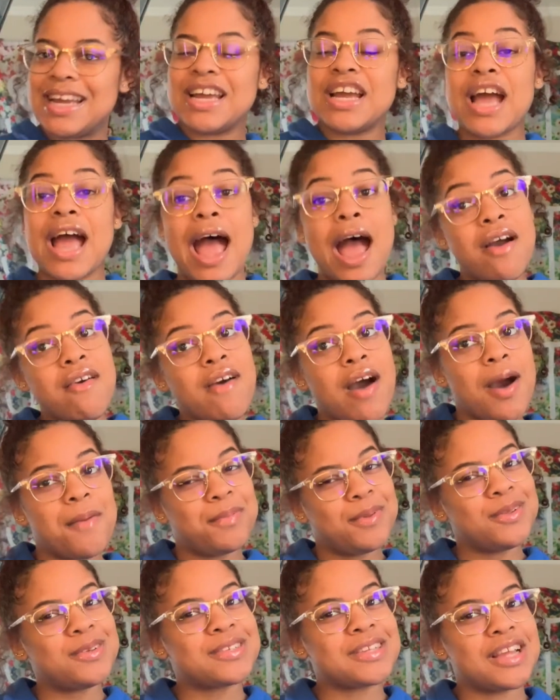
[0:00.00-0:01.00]
have an
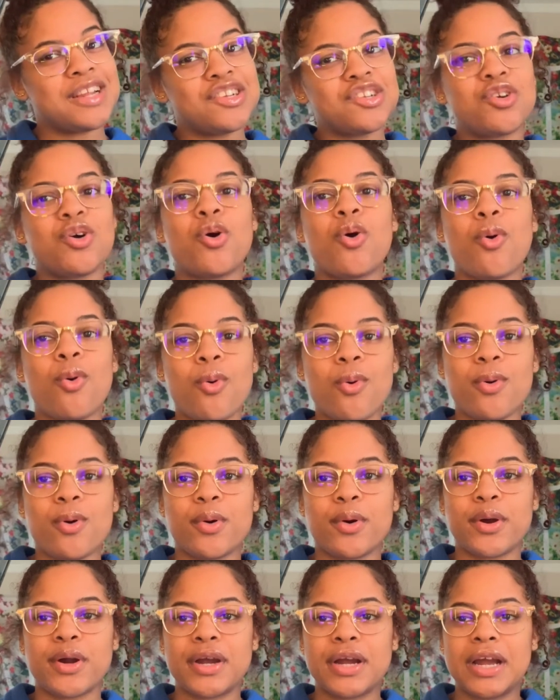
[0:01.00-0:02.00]
upload schedule,
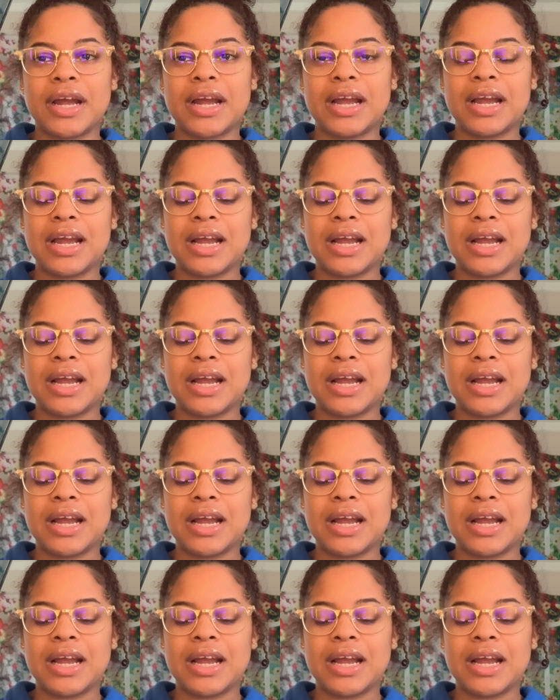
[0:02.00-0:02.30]
or